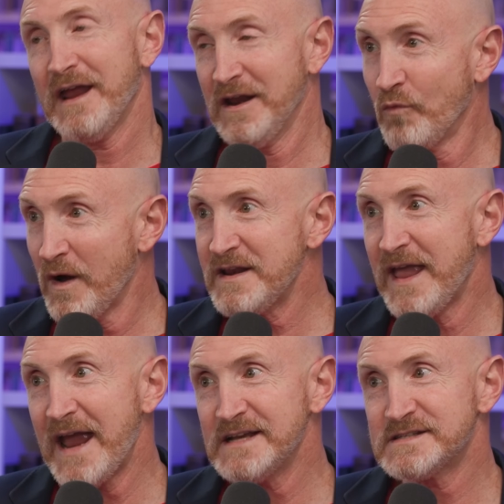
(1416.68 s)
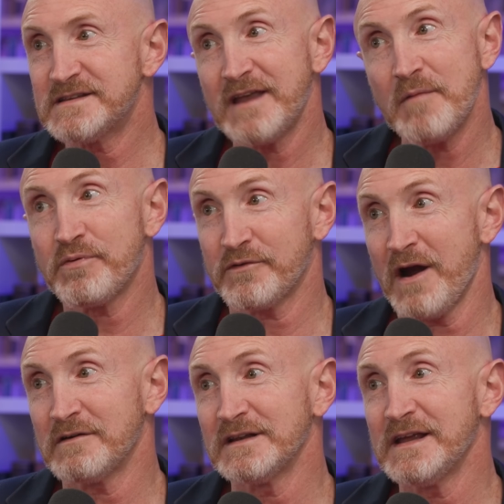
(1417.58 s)
in one case
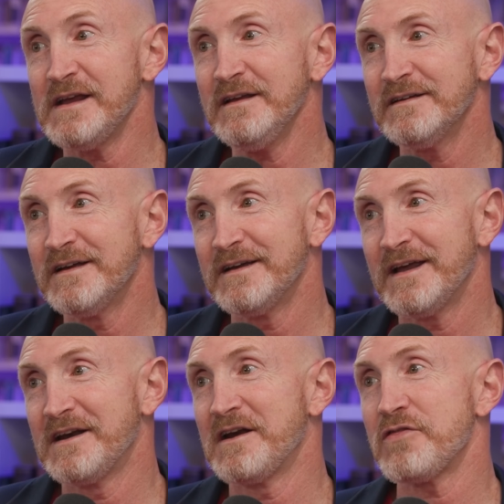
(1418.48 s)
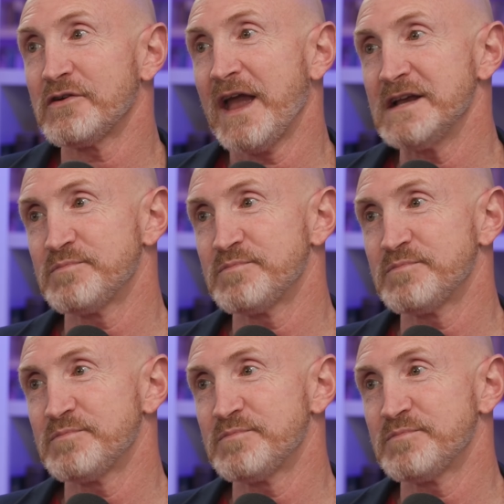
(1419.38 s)
temporarily, in another case